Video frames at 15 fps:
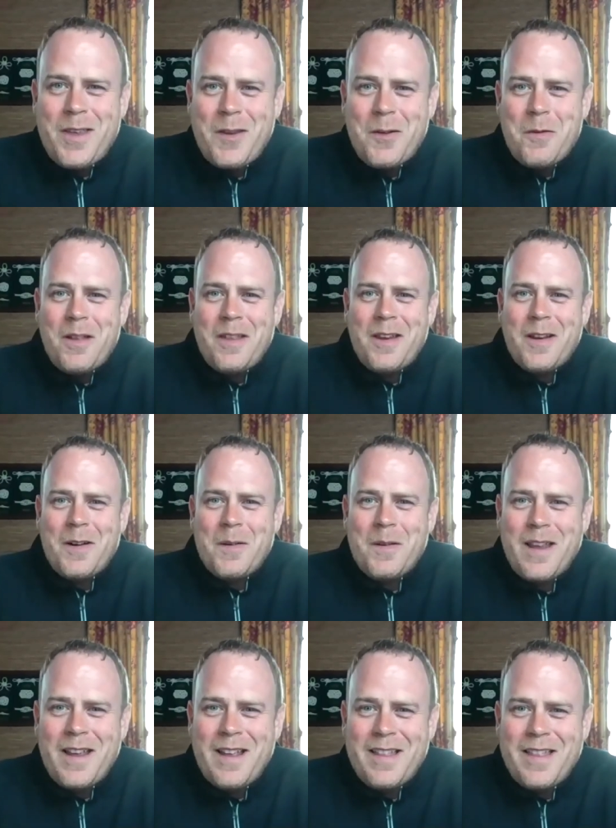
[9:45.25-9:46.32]
You you know,
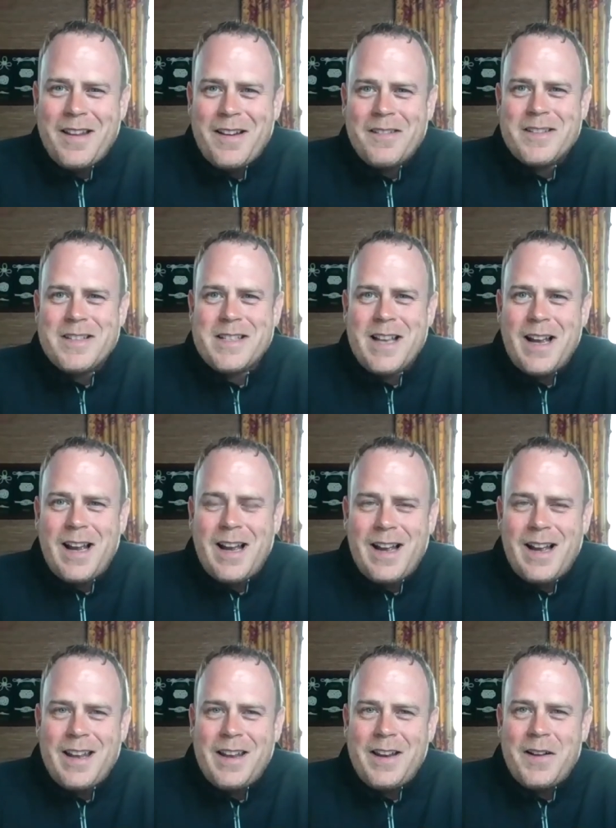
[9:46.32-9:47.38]
there's uh,
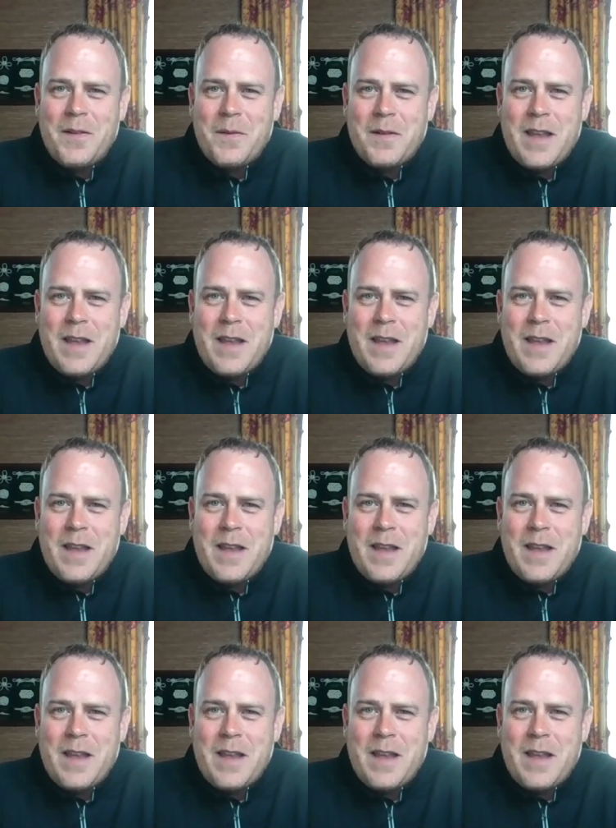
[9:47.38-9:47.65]
you know,